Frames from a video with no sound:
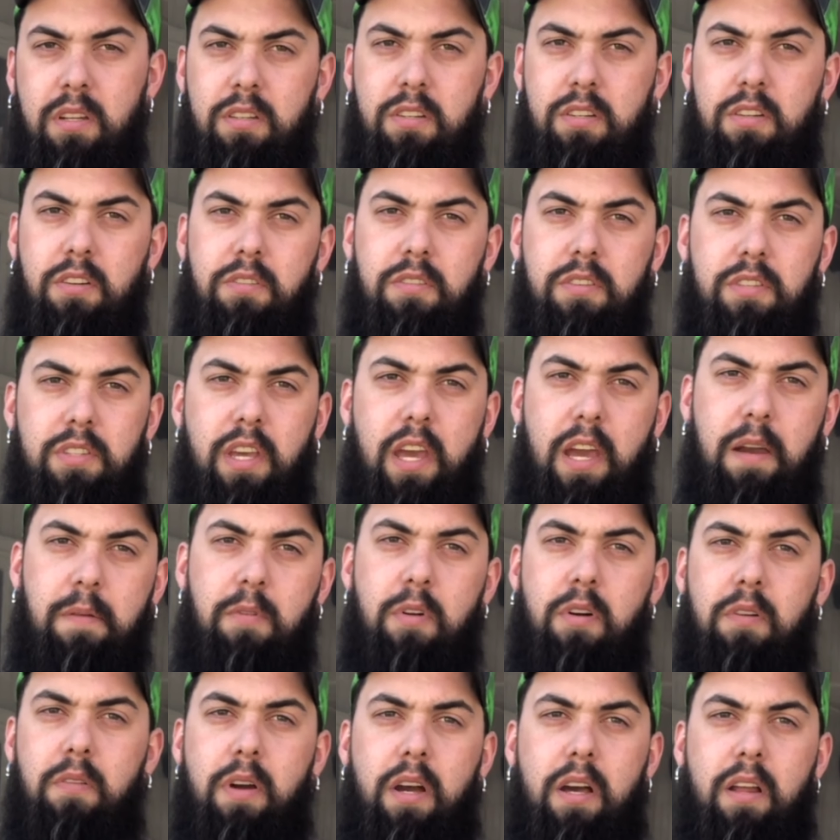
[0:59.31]
turn this
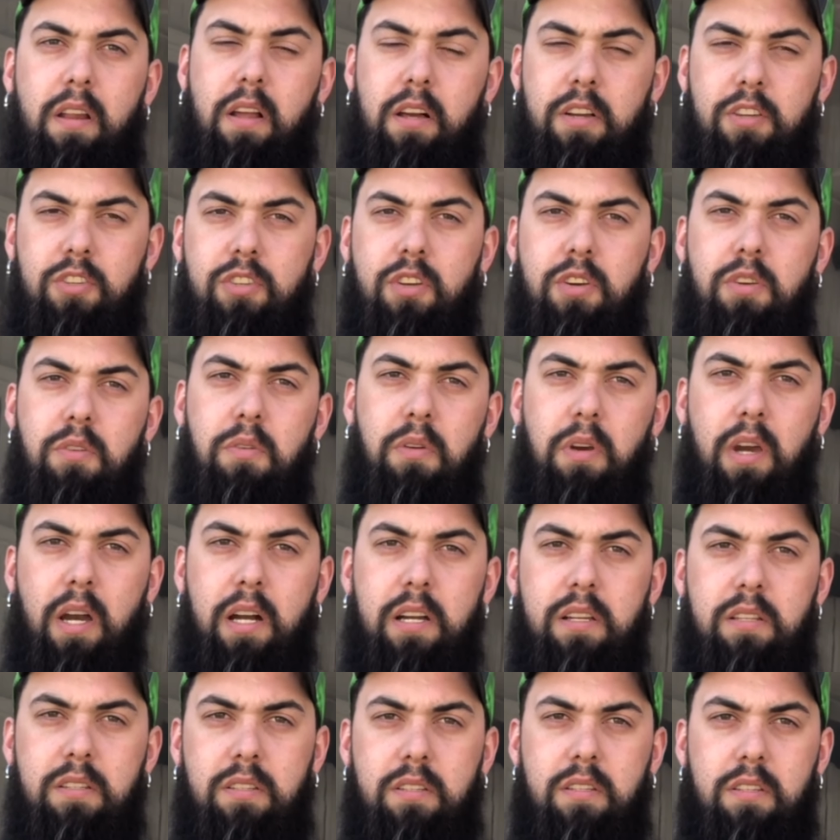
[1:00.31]
camera around and I'll show you
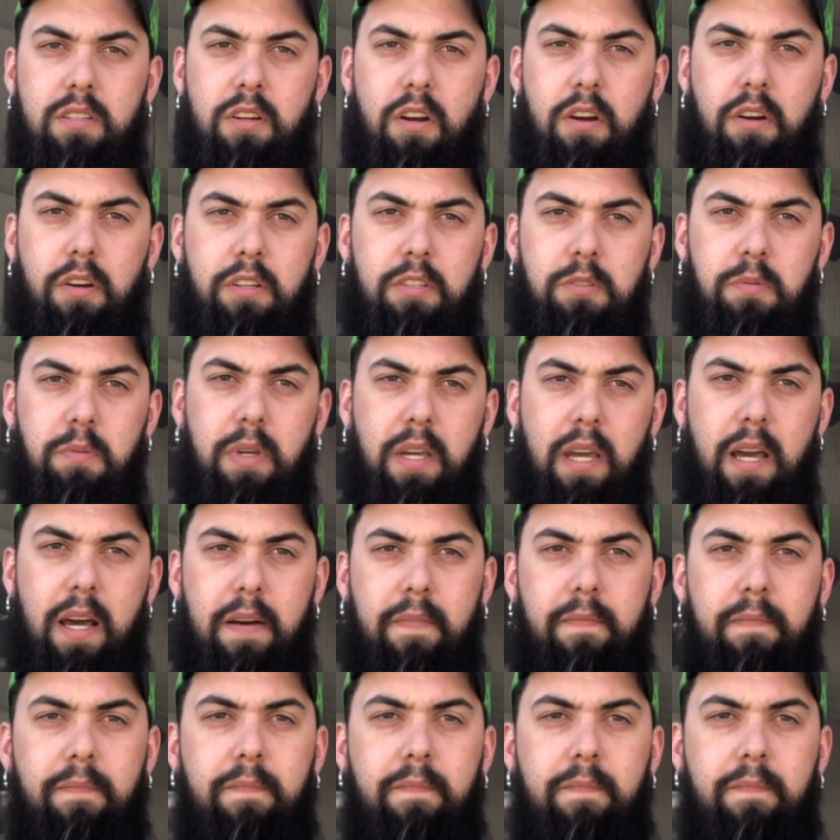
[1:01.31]
guys the targets we got